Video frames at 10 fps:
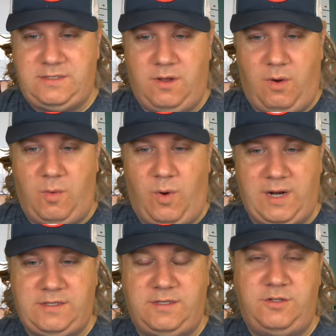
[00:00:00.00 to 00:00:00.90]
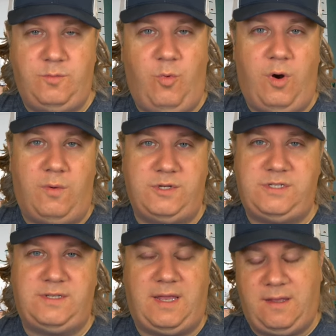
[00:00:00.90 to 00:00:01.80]
so I wanted to do more, which
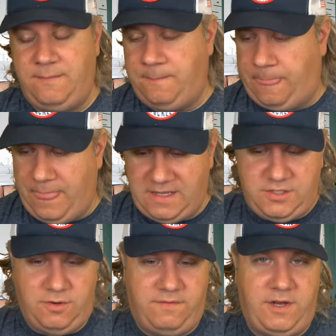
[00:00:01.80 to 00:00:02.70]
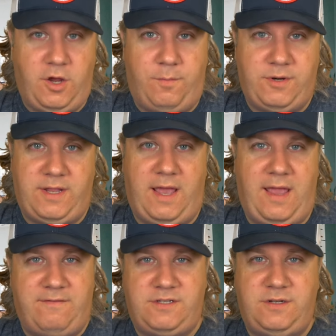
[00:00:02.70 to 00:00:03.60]
is like, let's do a video per day.
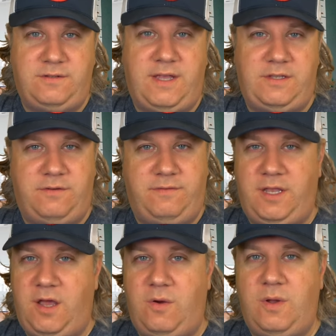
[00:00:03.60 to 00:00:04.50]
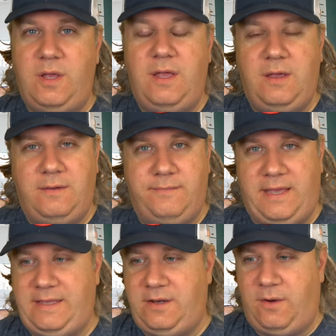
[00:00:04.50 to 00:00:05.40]
Every single day I do a video.
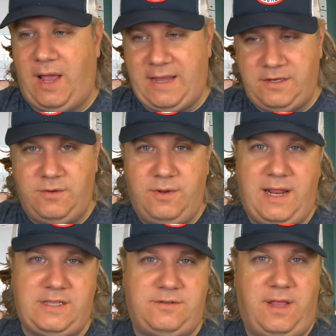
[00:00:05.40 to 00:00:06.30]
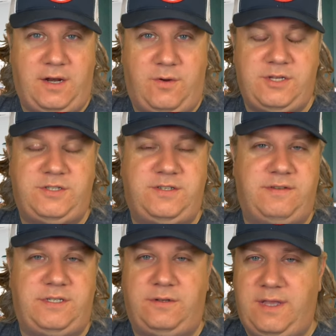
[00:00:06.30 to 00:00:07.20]
It, you know, I can do it, answer a lot of questions every
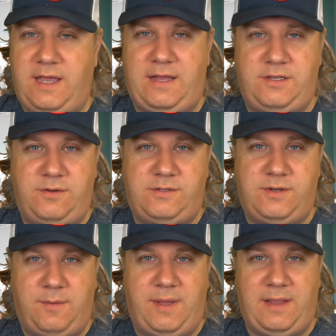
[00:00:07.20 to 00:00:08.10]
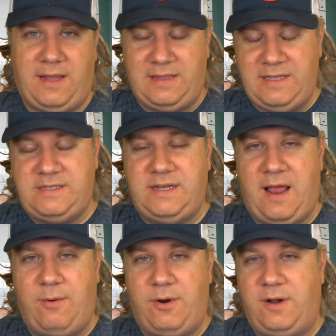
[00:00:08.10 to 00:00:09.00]
single day. I can do it, so I commit like at least an
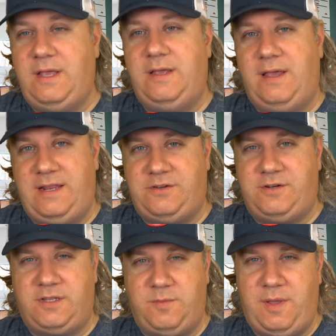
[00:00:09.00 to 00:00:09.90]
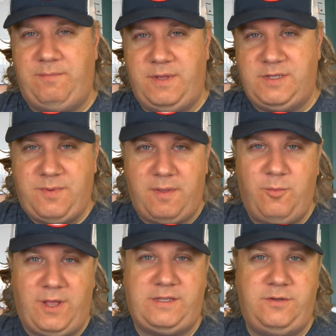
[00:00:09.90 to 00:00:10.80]
hour, and it turned out to be, it's probably
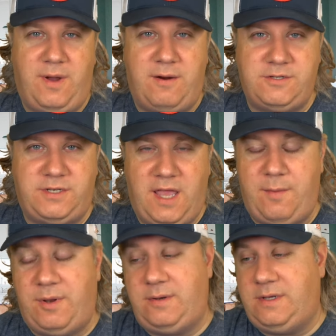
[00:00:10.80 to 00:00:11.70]
more like two hours a day, but